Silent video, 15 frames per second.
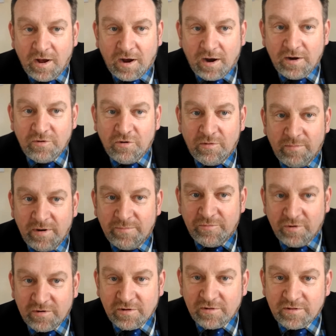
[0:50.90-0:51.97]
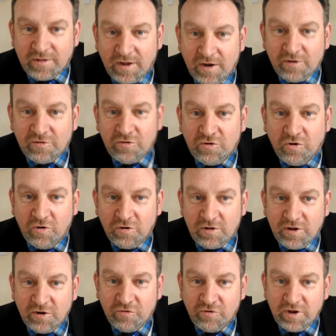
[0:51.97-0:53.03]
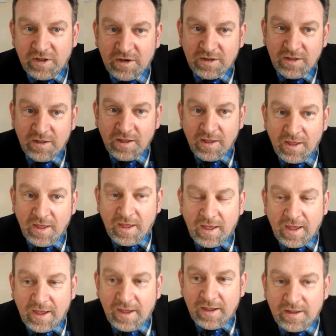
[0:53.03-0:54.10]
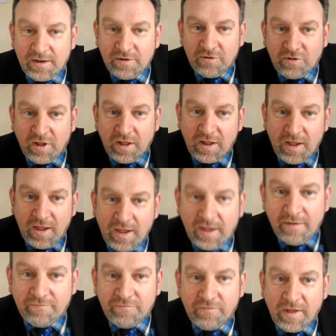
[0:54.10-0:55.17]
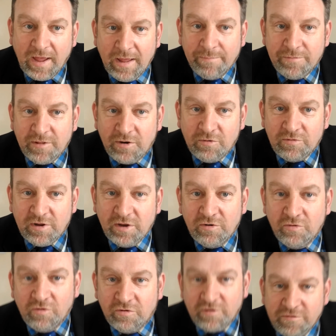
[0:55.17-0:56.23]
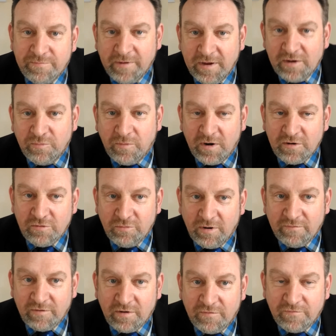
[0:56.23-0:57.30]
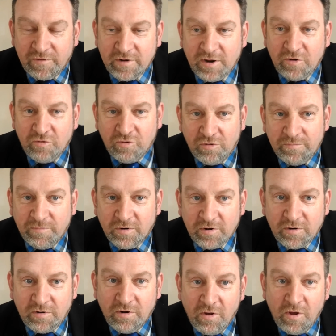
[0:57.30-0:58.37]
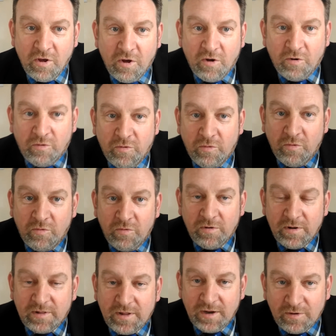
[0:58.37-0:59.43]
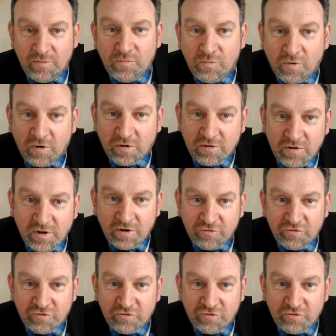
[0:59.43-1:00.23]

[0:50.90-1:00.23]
I know my brothers are totally greedy and have absolutely no respect whatsoever for their good mother, who didn't work.